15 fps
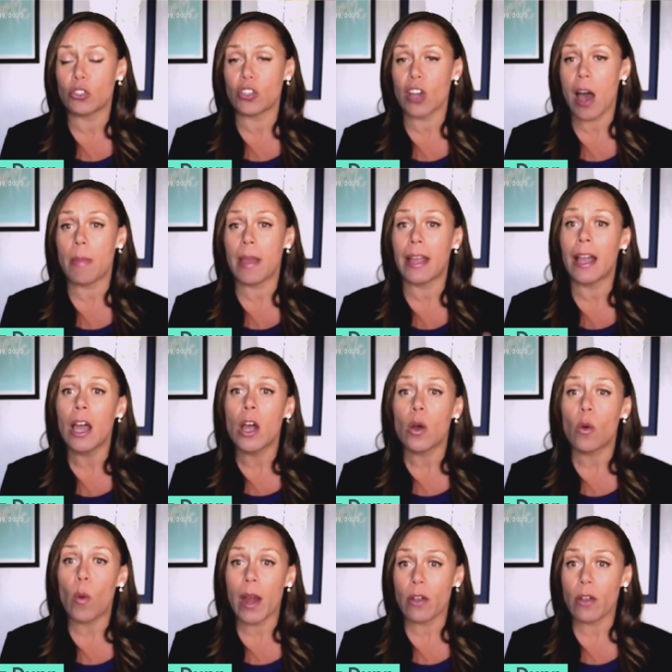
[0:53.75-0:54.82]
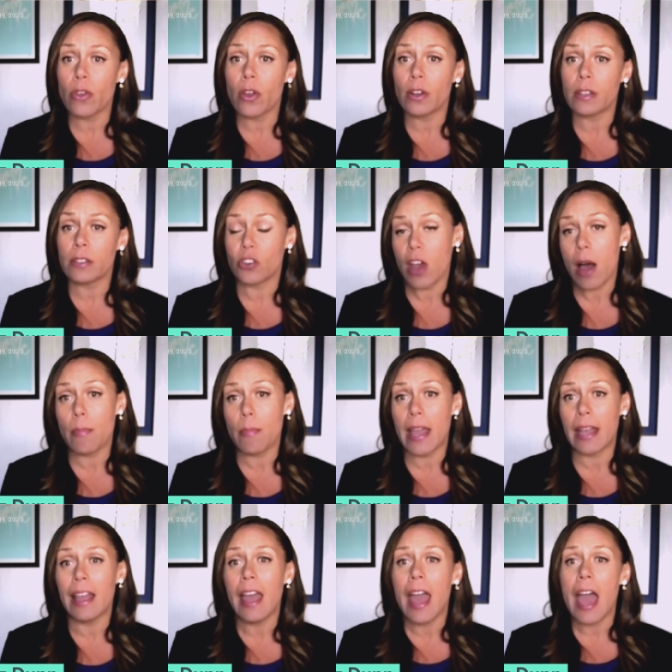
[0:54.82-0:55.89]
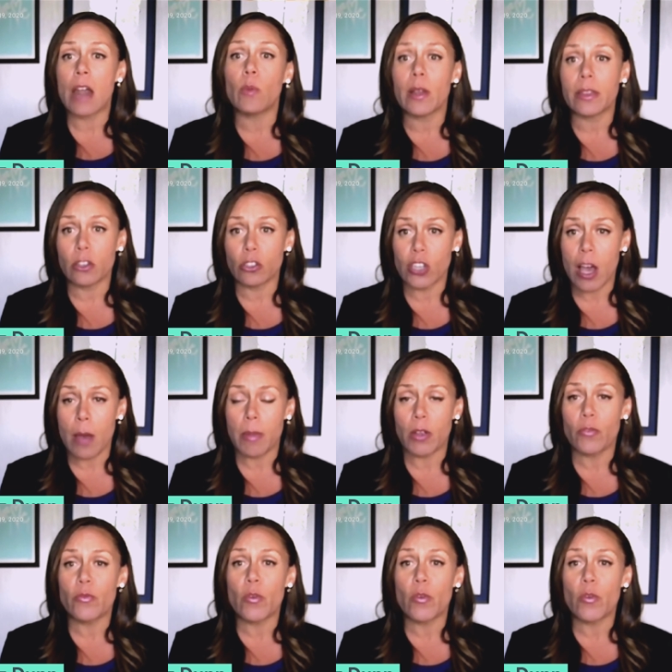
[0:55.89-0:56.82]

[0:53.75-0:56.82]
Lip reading: are shopping, where they're shopping, and what they're shopping